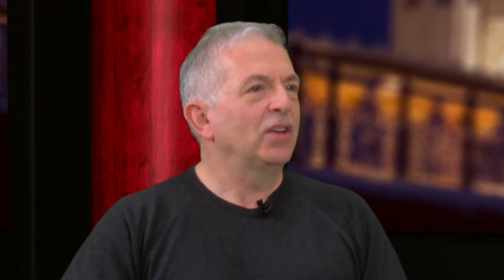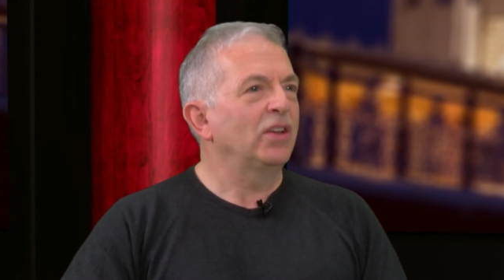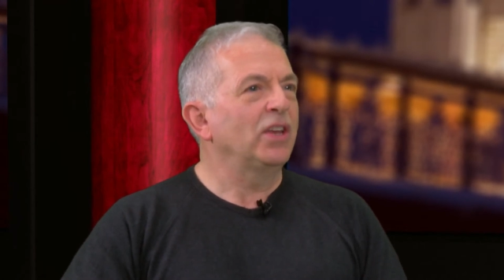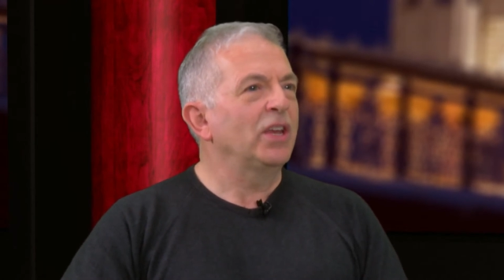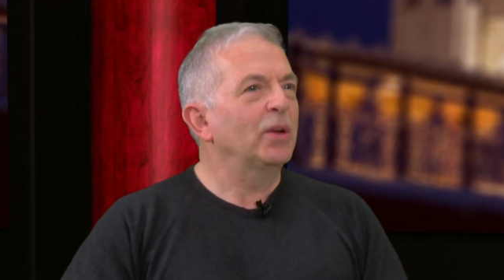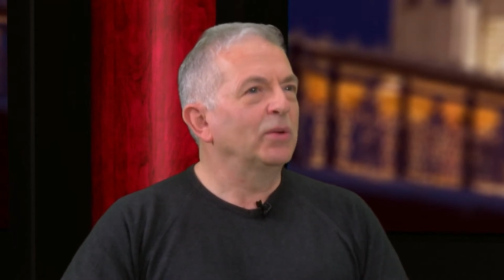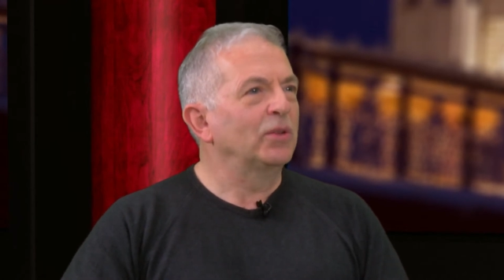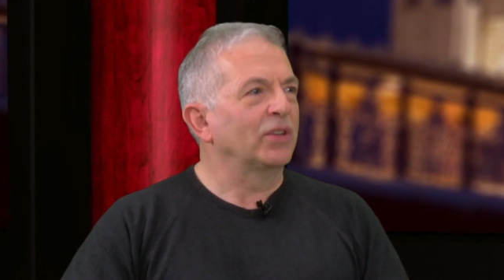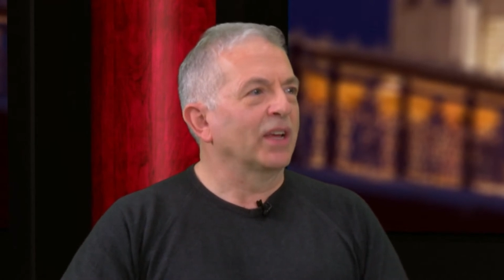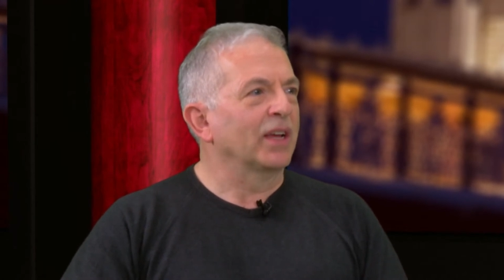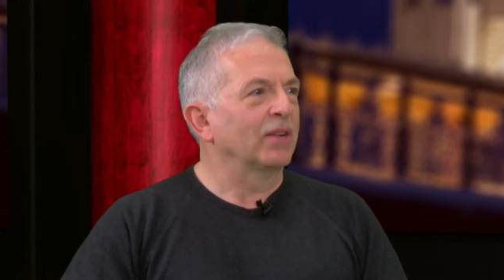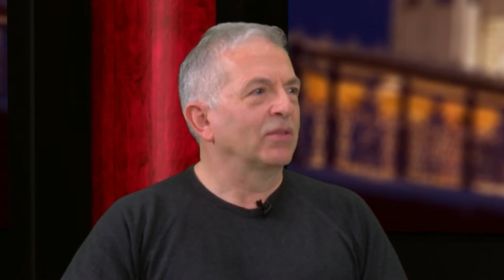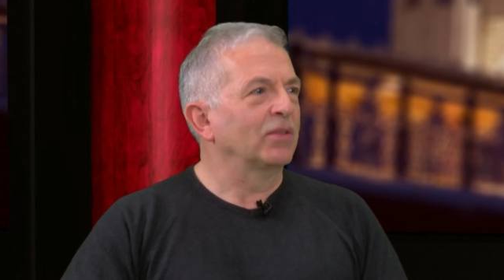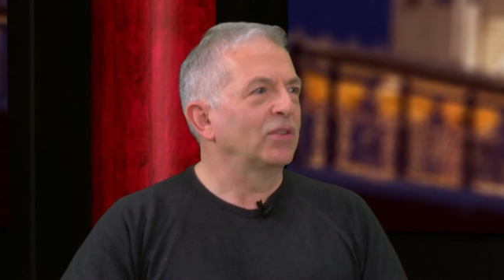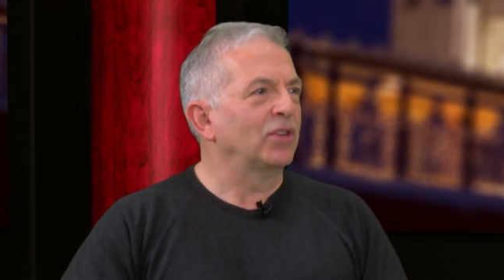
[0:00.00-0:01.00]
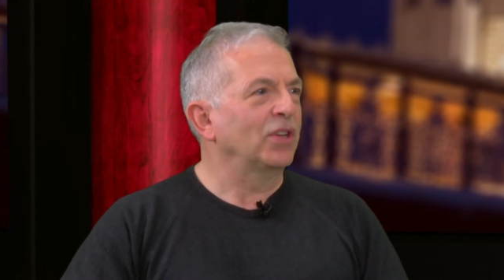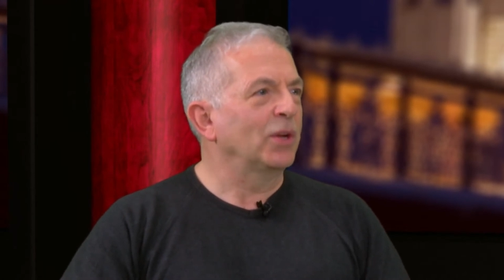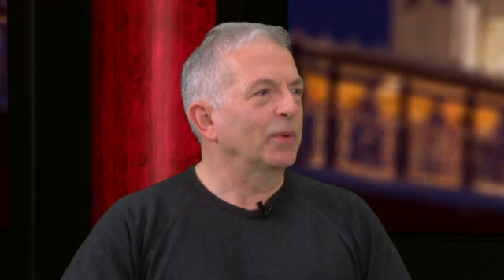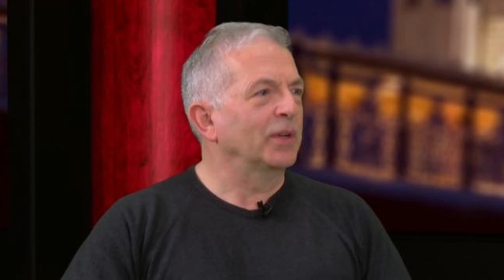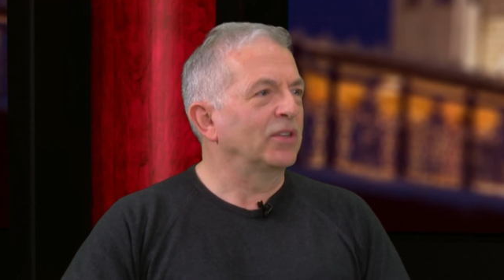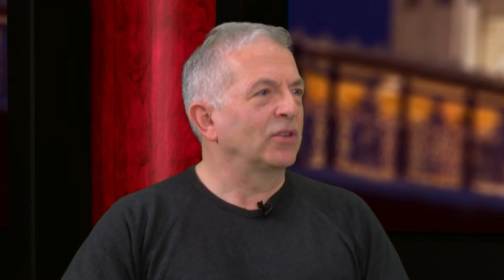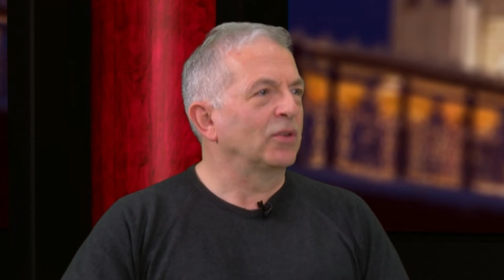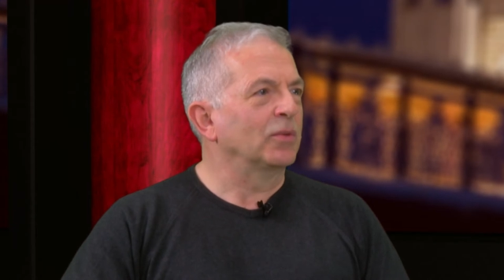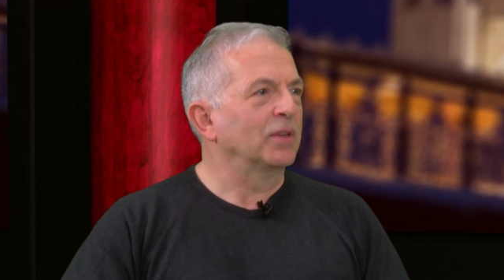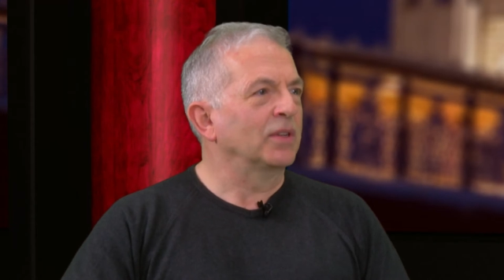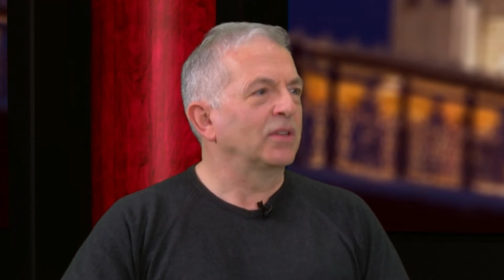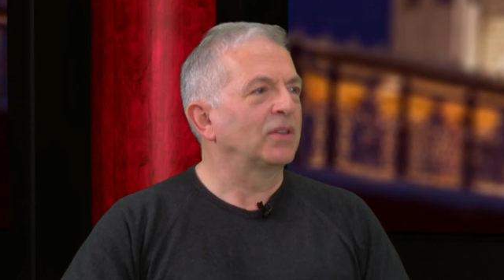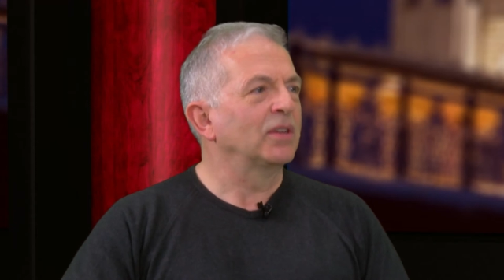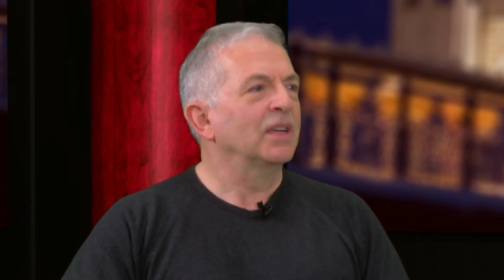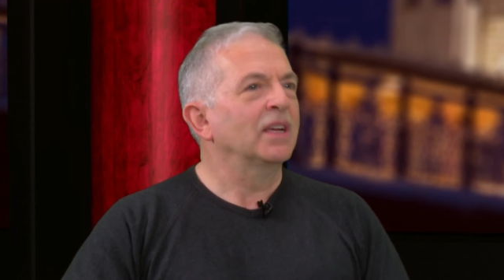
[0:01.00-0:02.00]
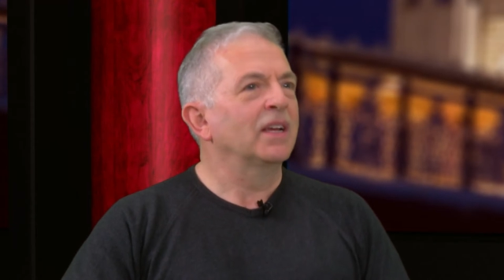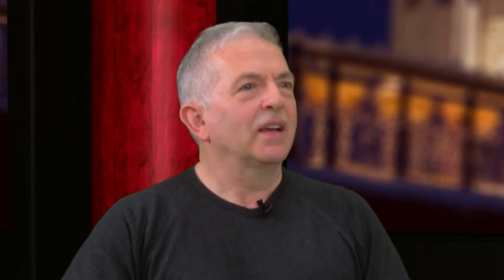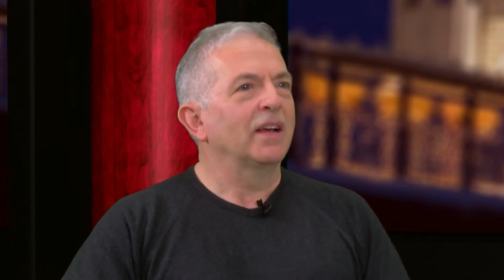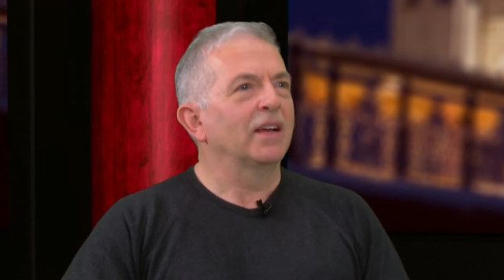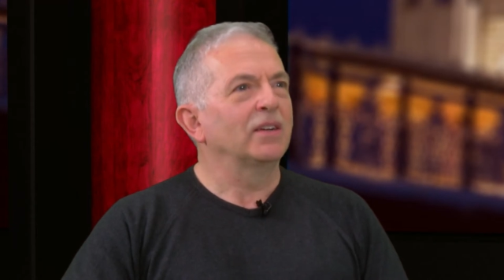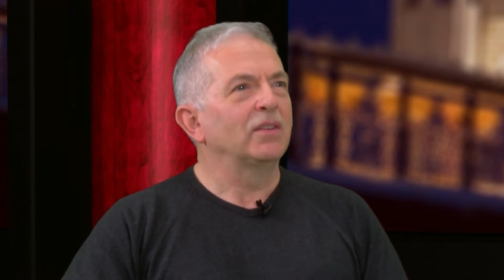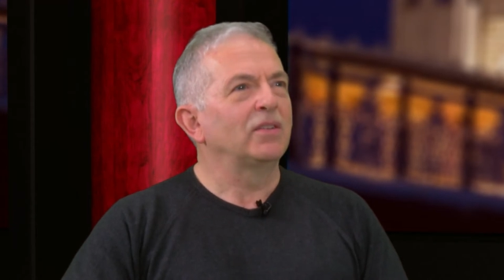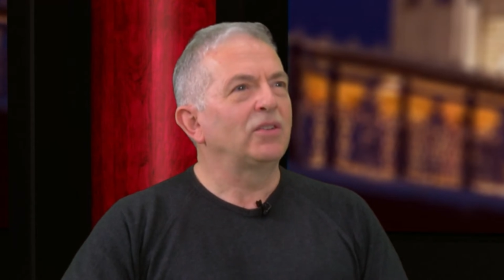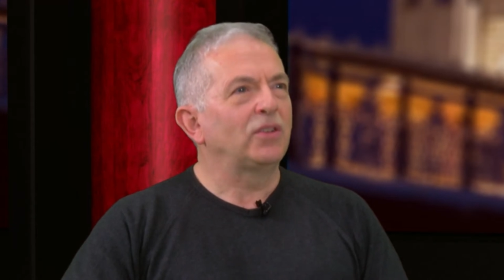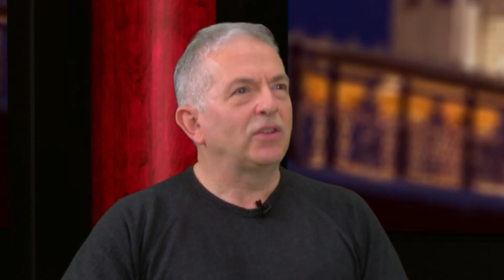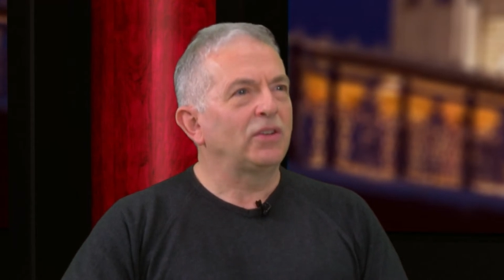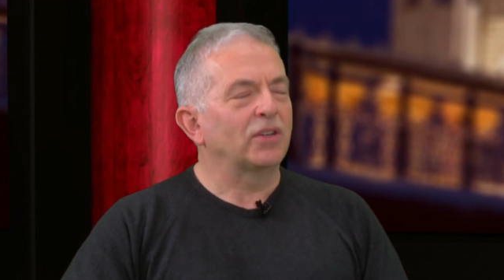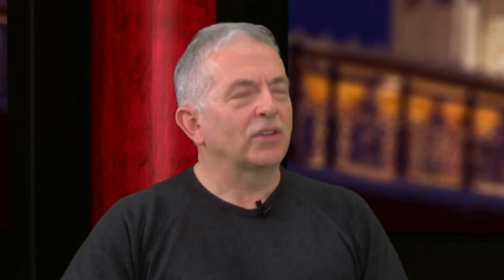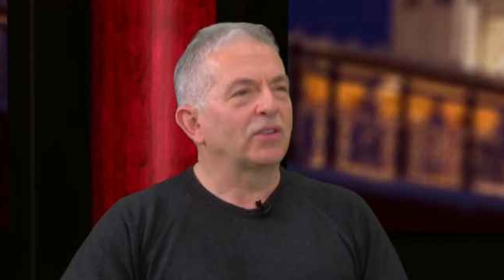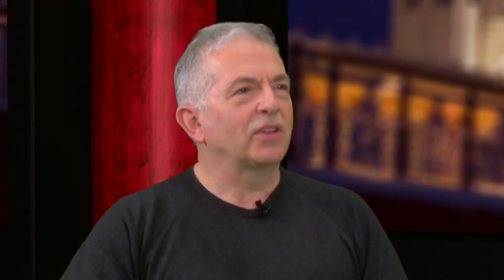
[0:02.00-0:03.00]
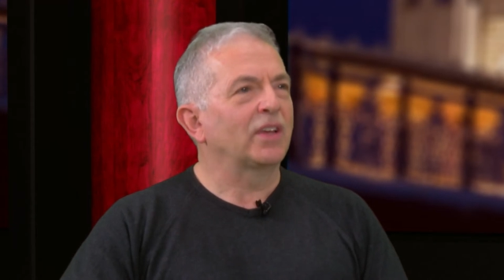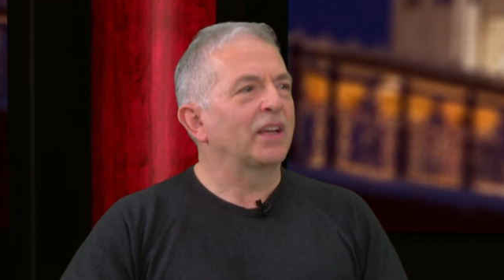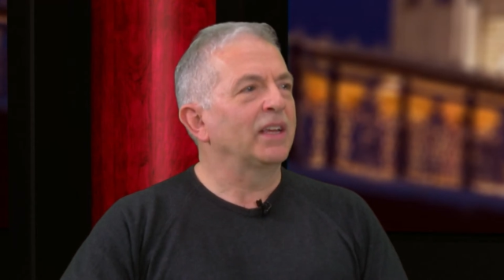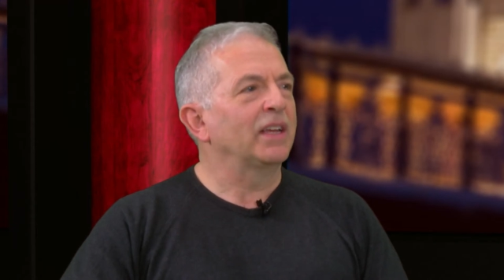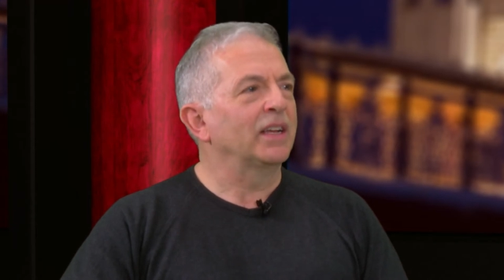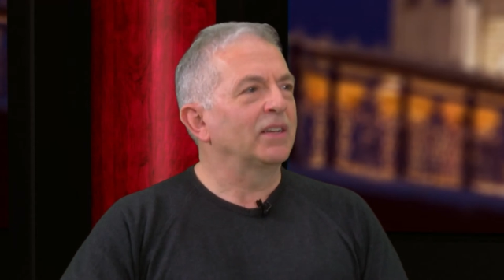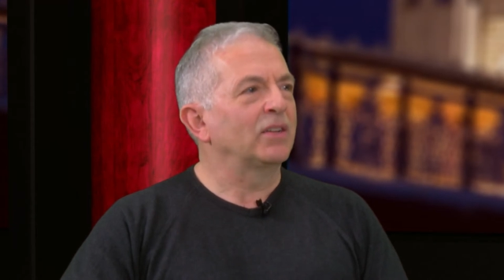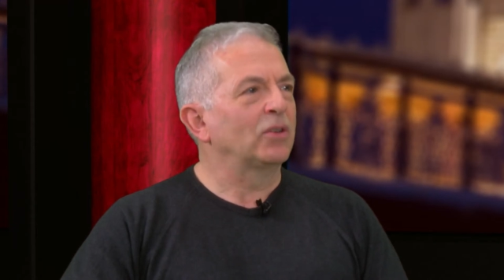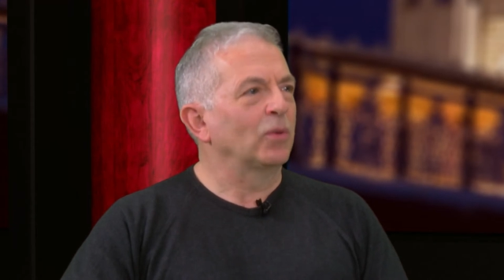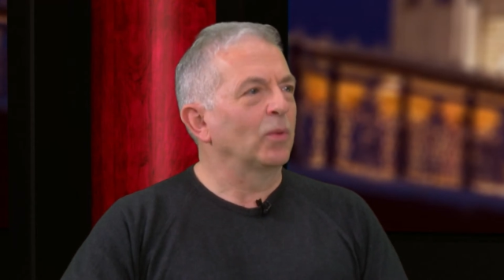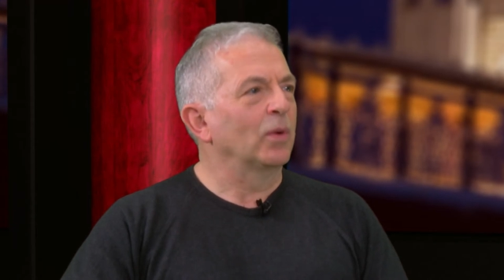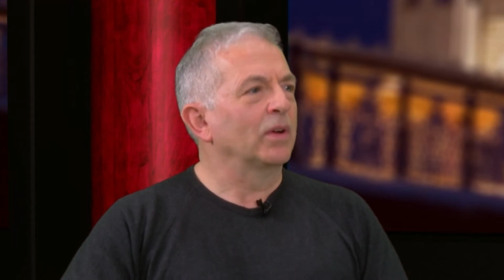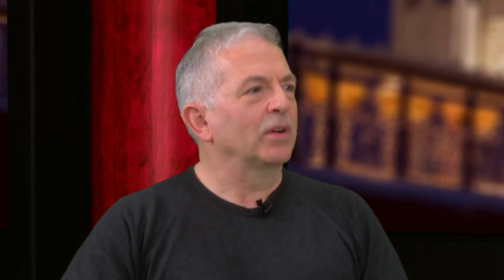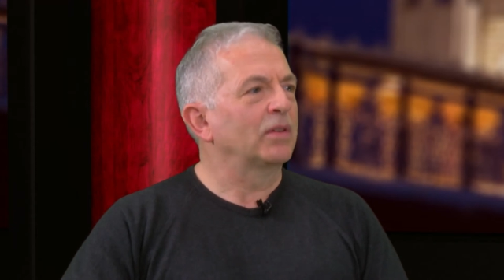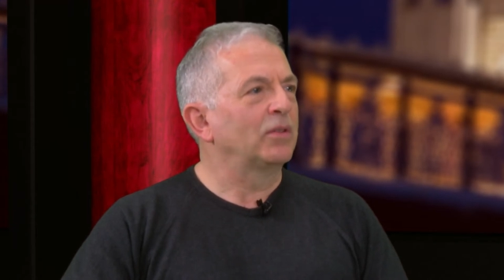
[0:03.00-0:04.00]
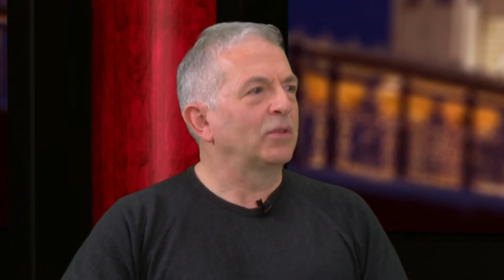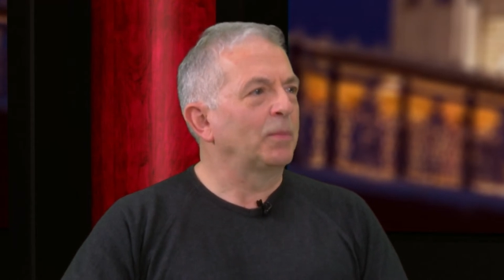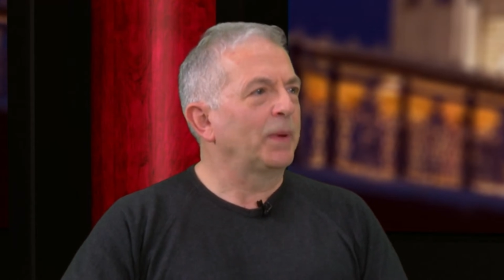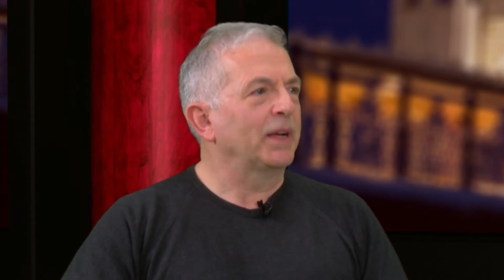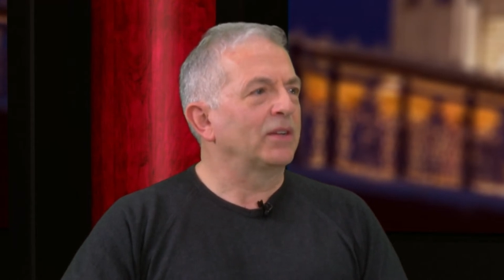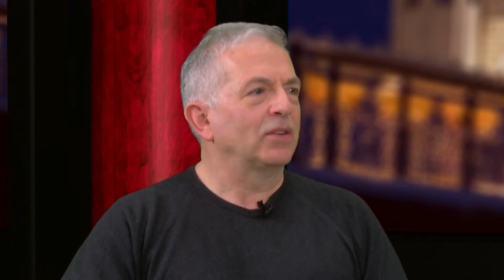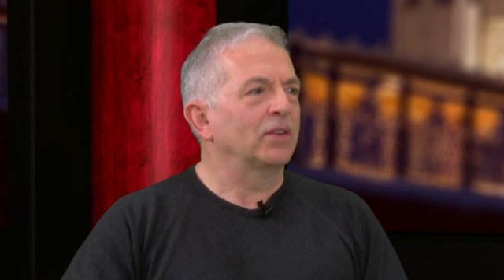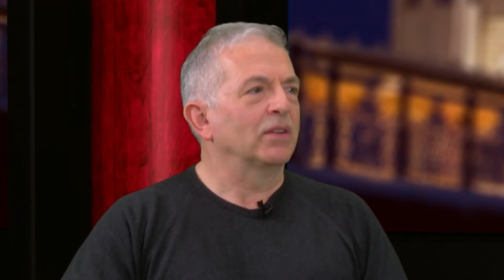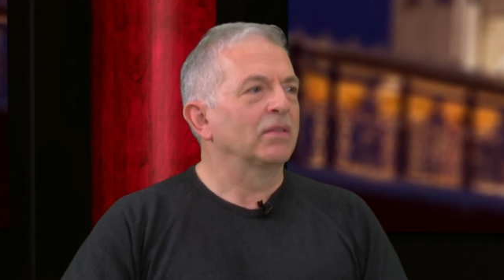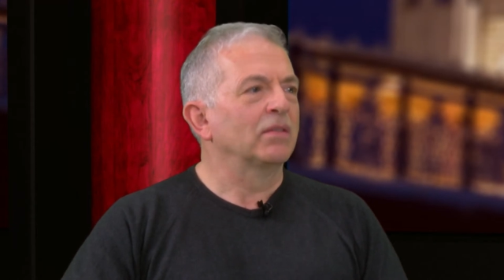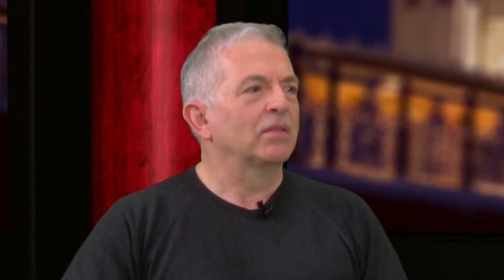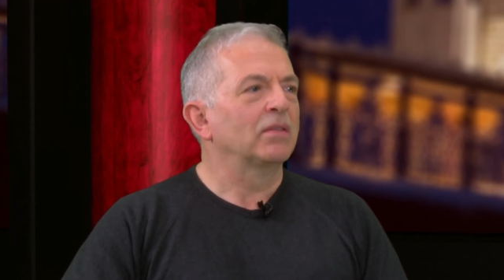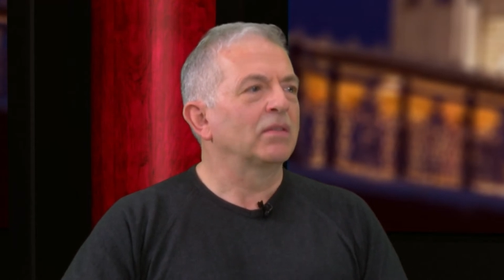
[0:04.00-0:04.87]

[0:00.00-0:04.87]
new sounds, new instruments, and just getting it to work to picture.